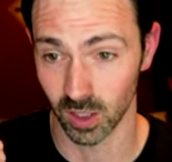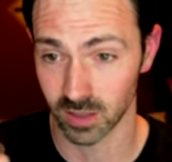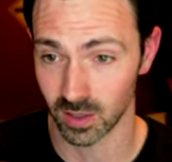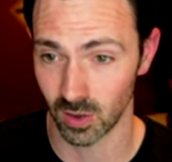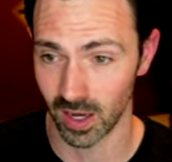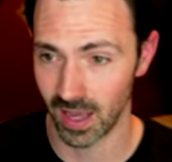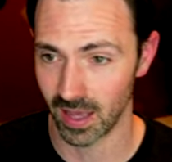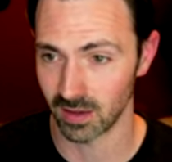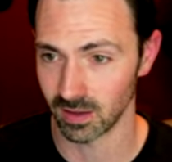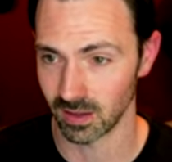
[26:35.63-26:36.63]
So I
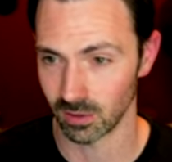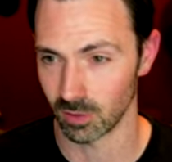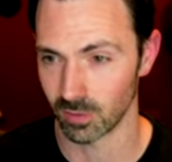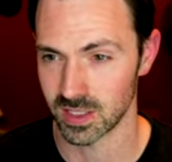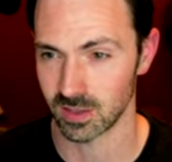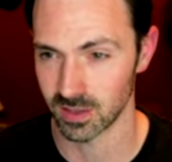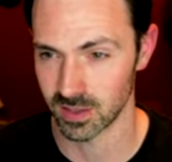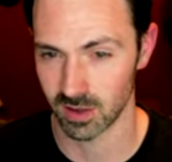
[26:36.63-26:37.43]
had, I don't know if it's still installed, I